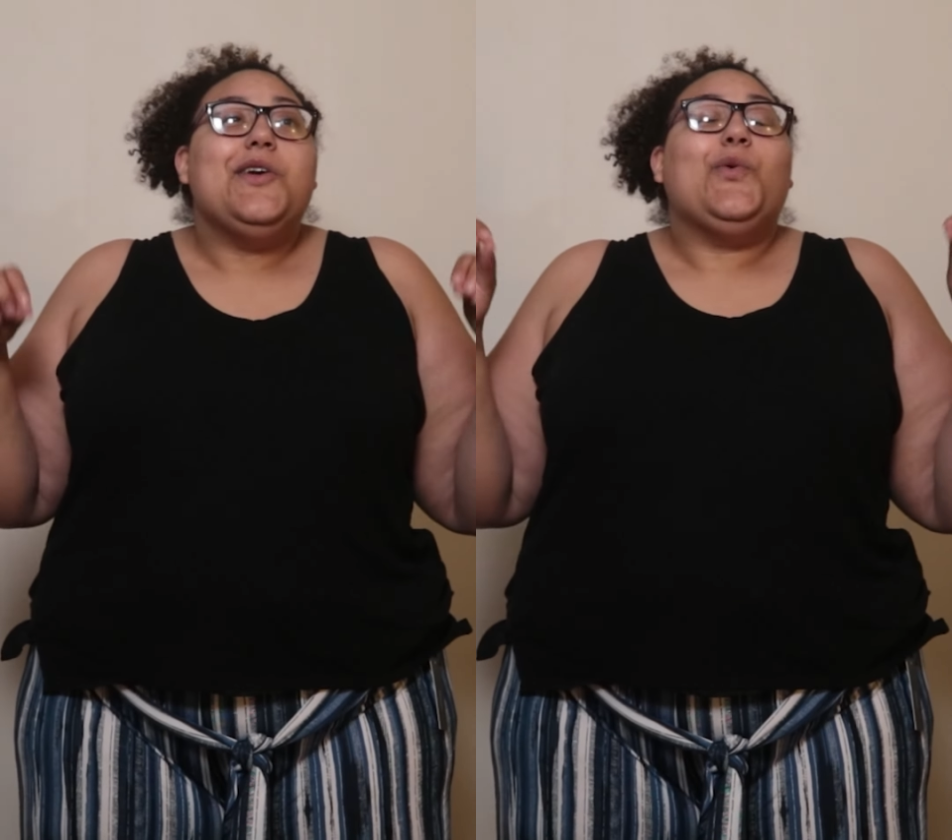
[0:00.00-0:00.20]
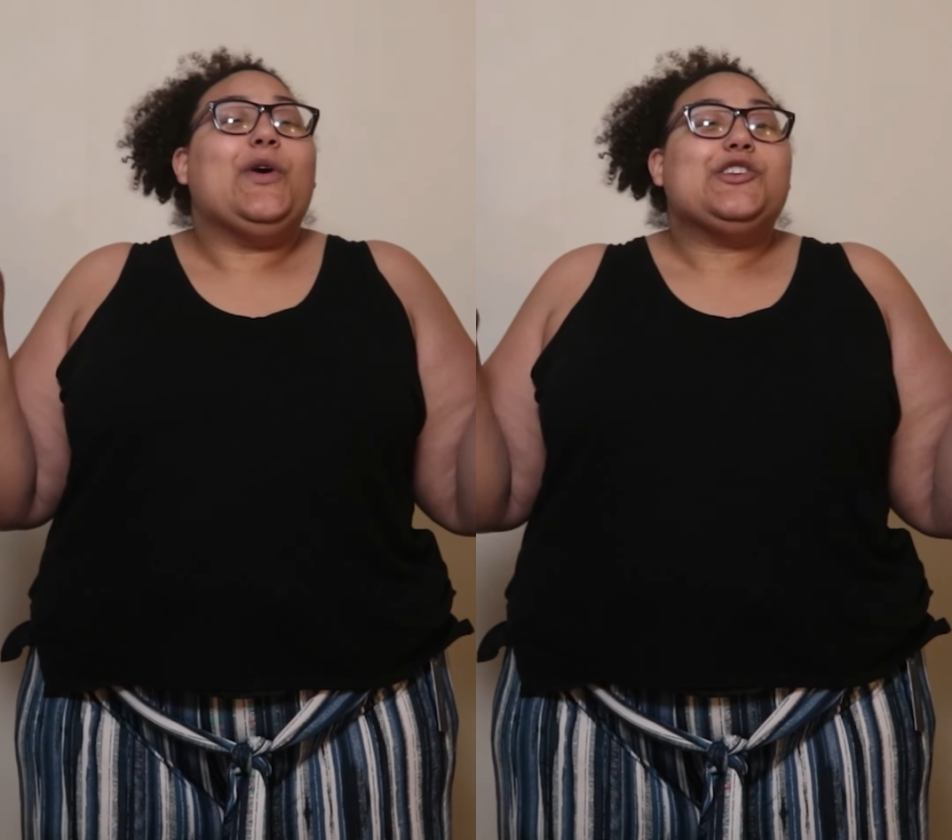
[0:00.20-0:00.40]

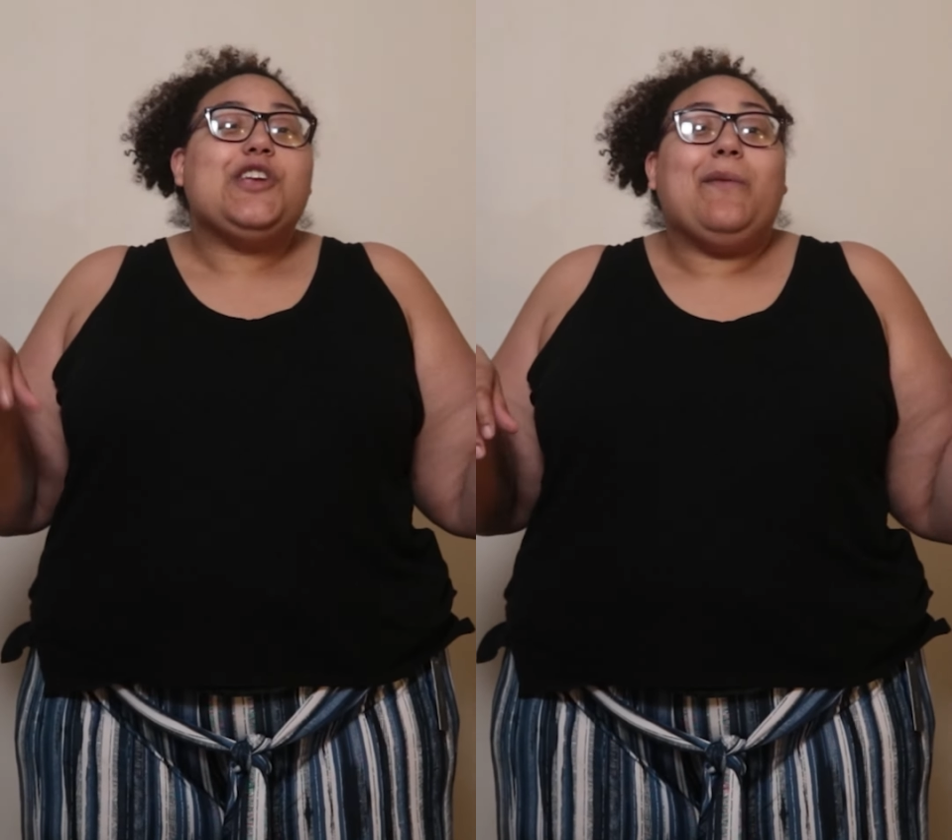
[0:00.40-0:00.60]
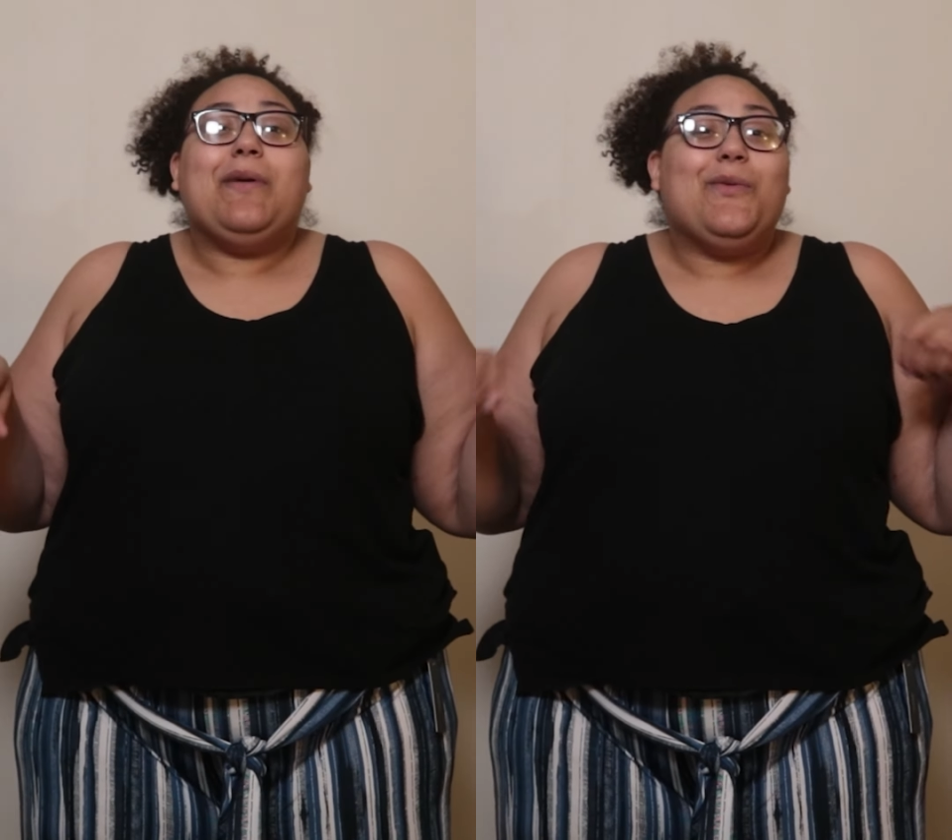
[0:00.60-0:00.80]
went
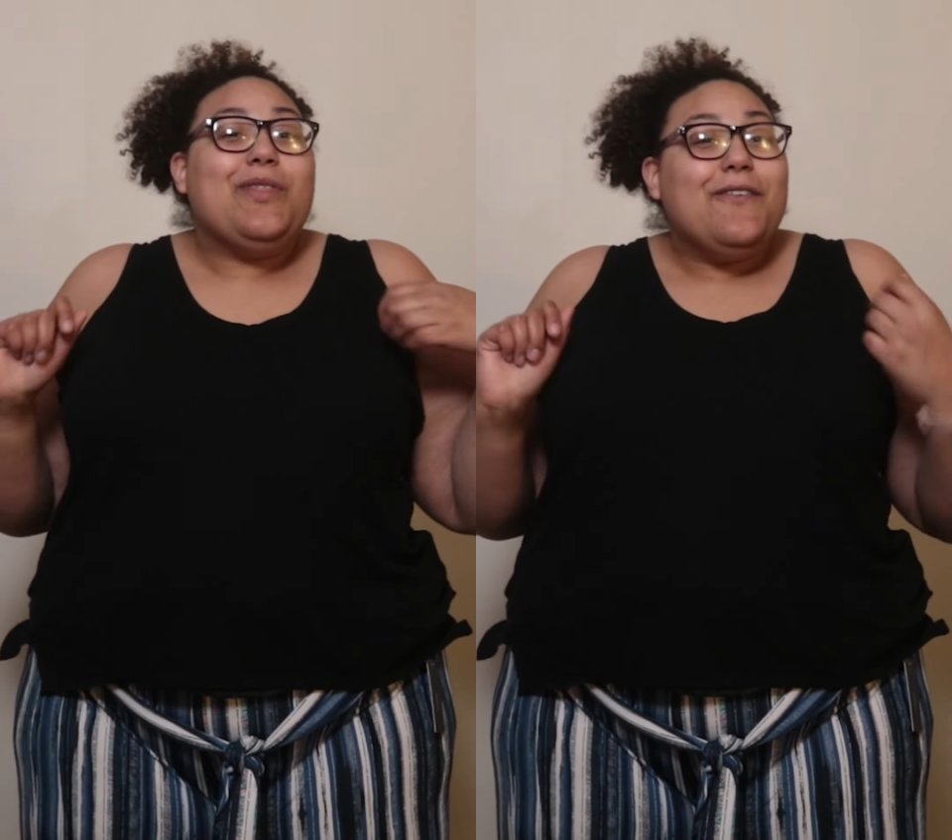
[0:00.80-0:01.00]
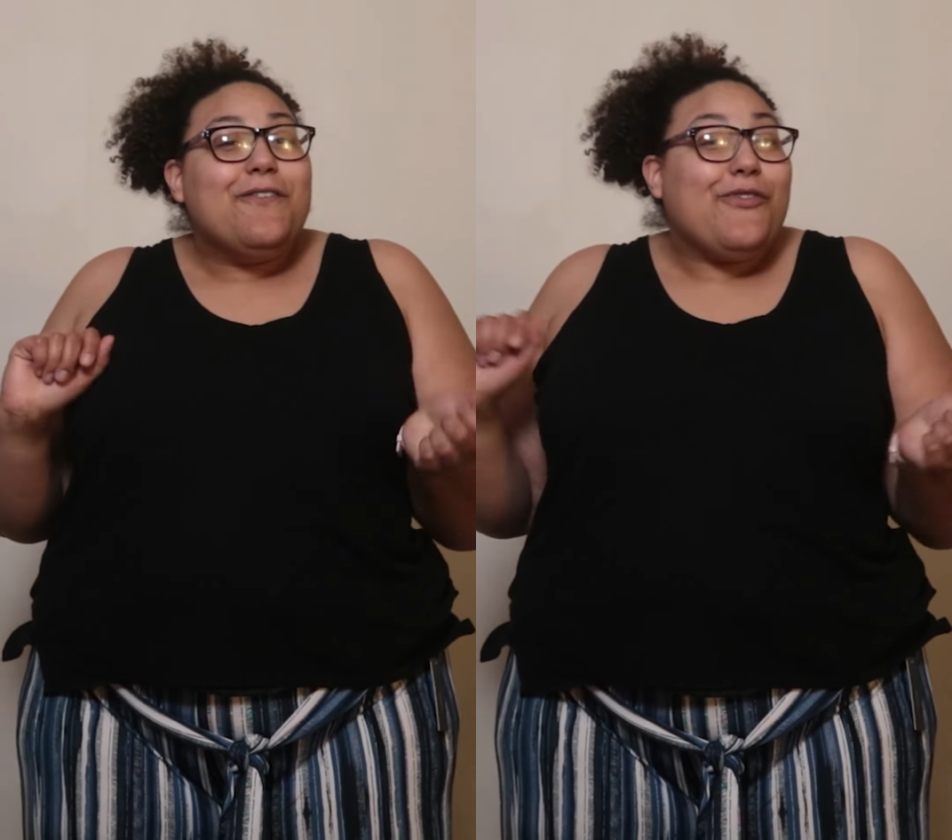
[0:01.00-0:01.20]
shopping
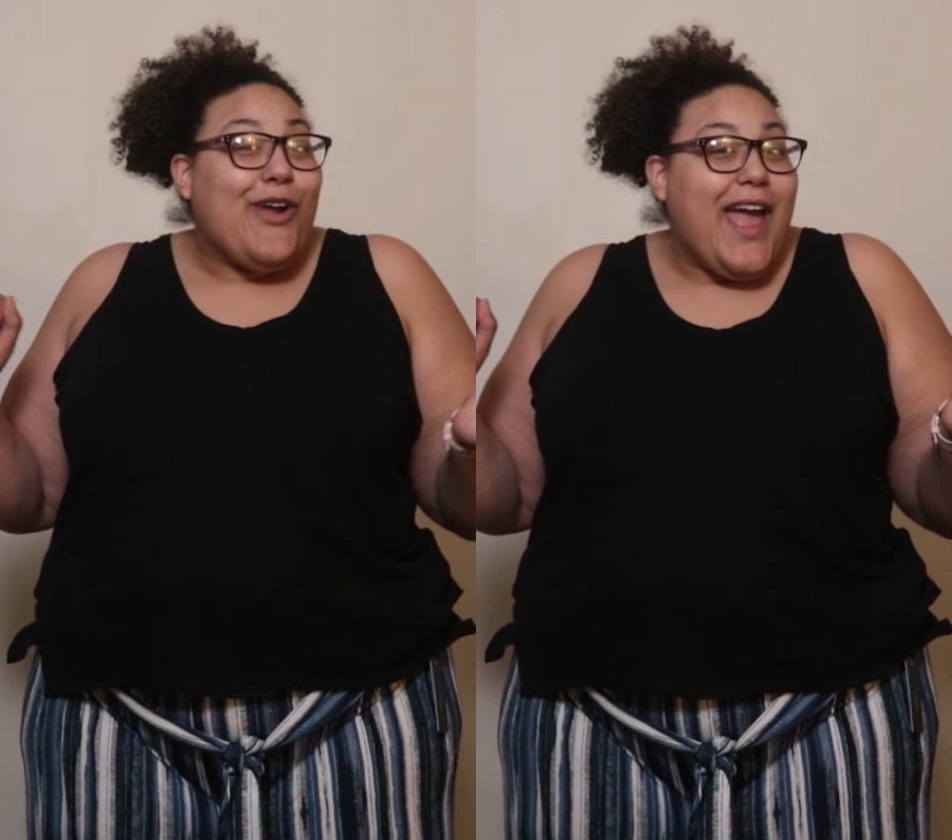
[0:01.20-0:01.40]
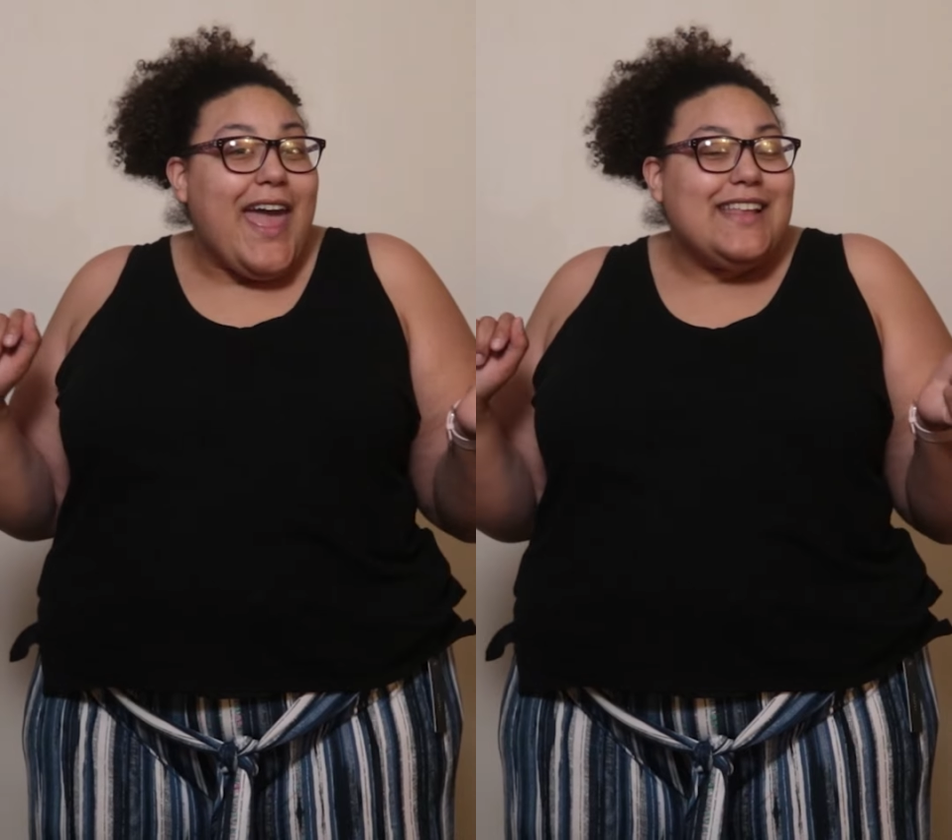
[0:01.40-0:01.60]
with a
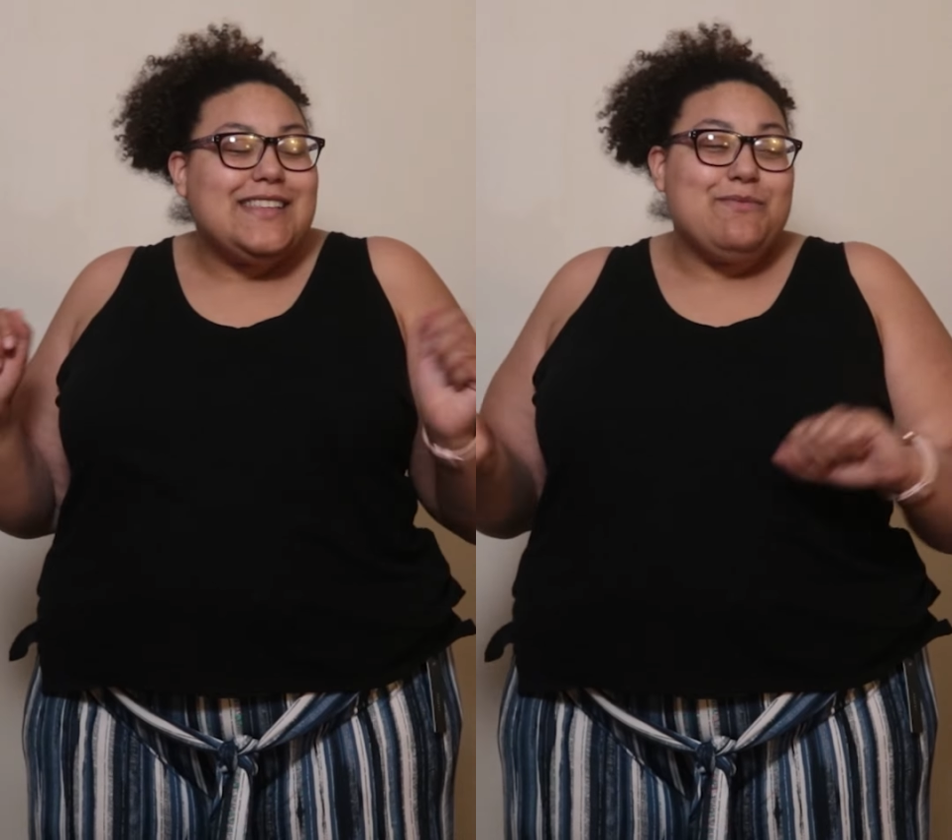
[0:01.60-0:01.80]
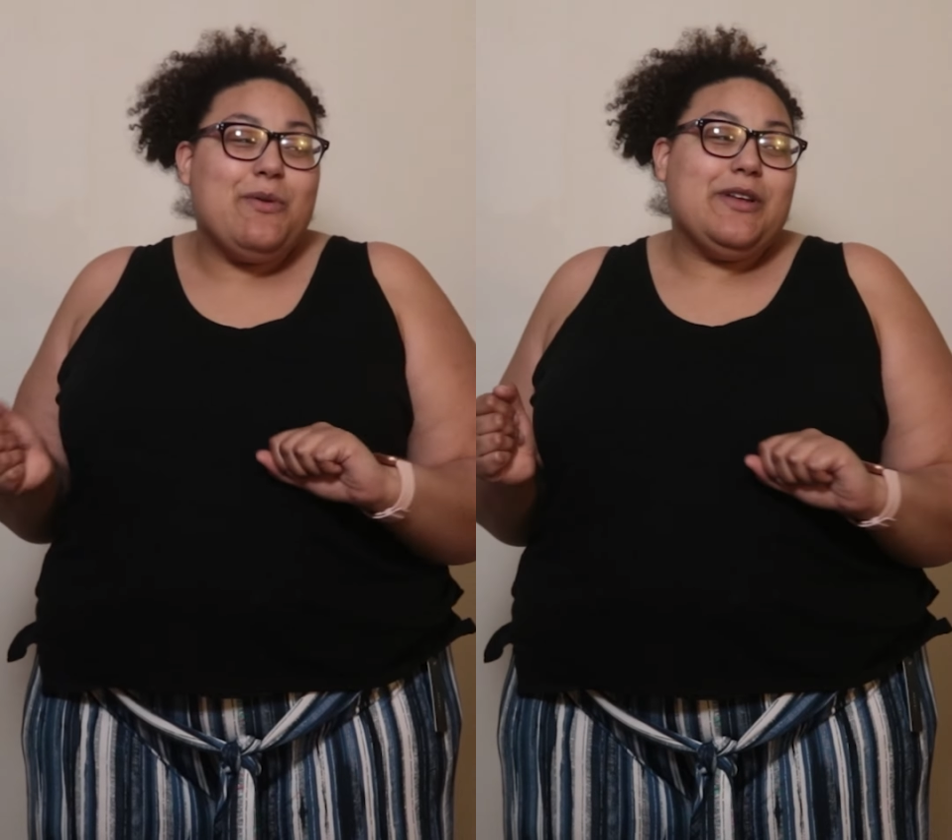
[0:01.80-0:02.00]
friend
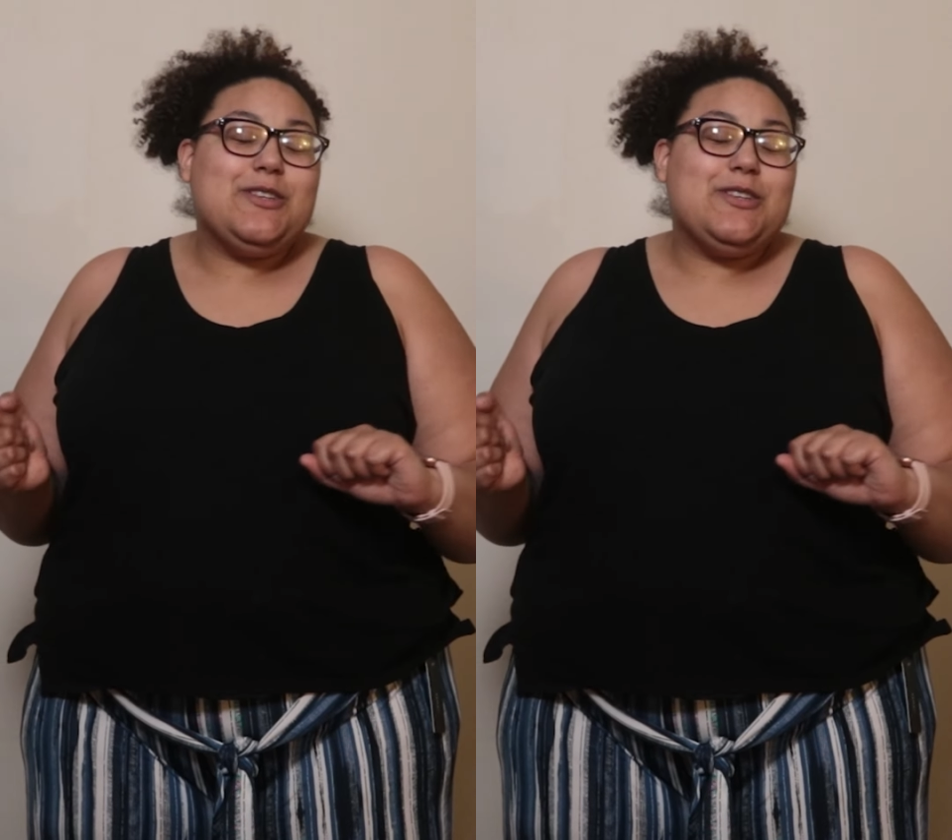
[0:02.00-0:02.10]
and we went